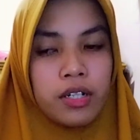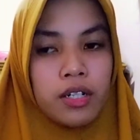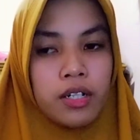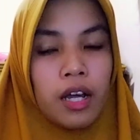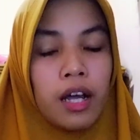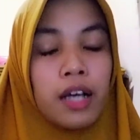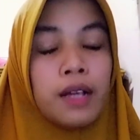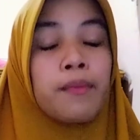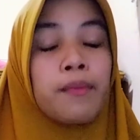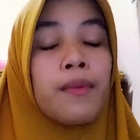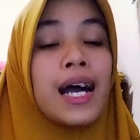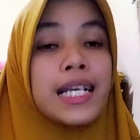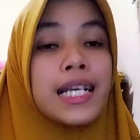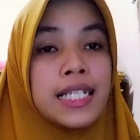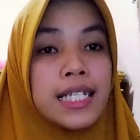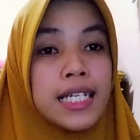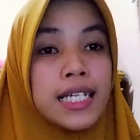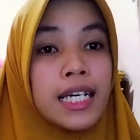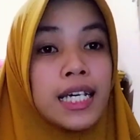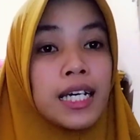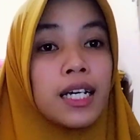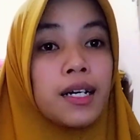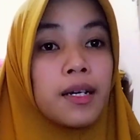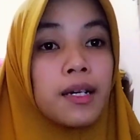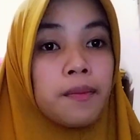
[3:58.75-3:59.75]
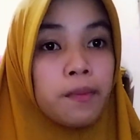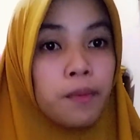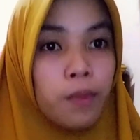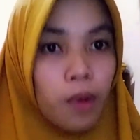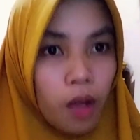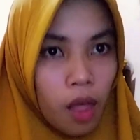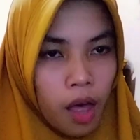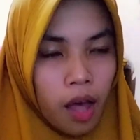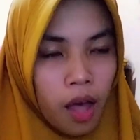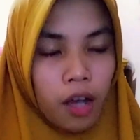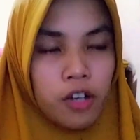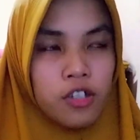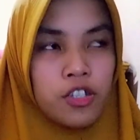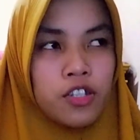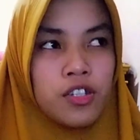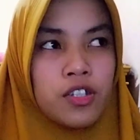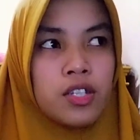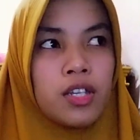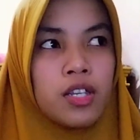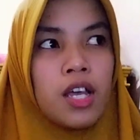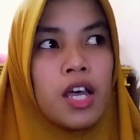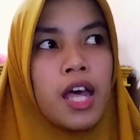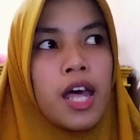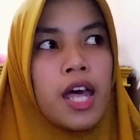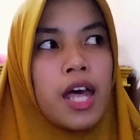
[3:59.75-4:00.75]
basic blocks.
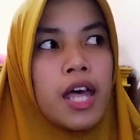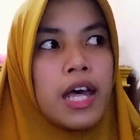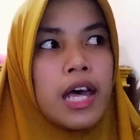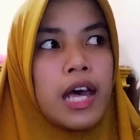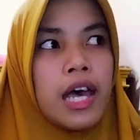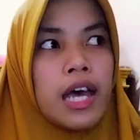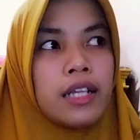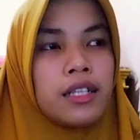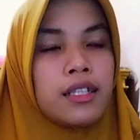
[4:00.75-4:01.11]
And the